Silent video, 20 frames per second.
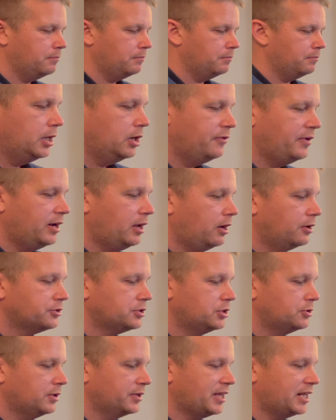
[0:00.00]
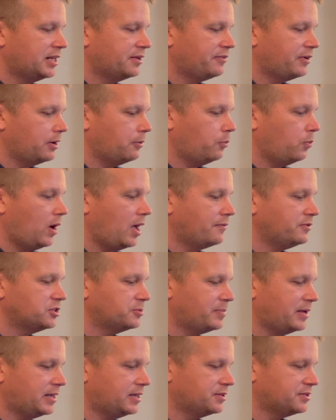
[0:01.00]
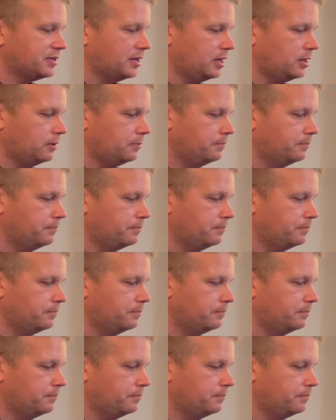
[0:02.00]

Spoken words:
It'll then ask you to identify where the speakers are.